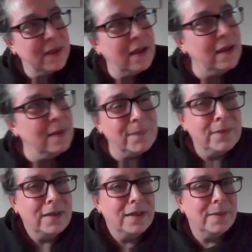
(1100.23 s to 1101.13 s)

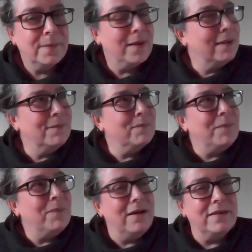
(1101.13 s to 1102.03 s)

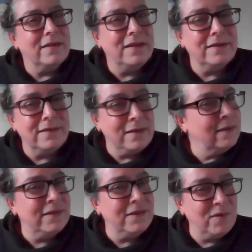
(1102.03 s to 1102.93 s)
My parents were like, no,
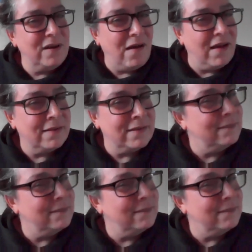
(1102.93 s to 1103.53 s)
you were nice.